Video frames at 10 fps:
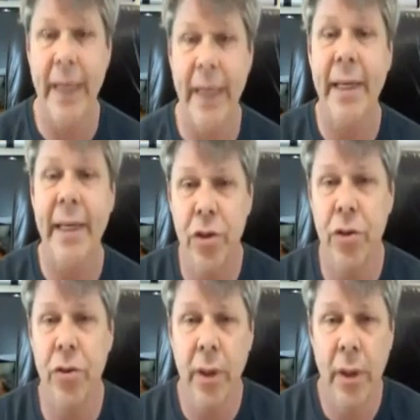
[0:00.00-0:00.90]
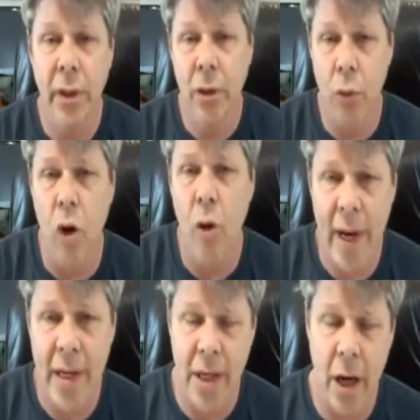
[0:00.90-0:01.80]
I need to grow
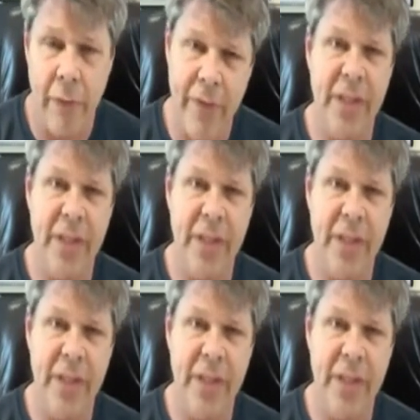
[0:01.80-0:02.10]
myself.